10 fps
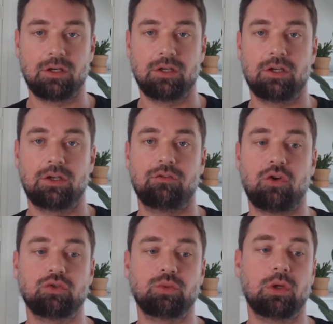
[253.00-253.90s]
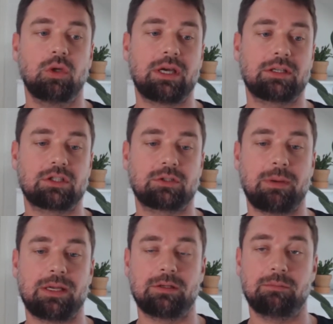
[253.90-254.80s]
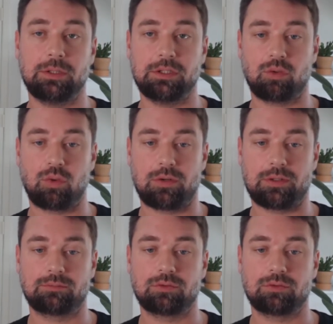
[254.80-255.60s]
First, we'll look at the spanning media query.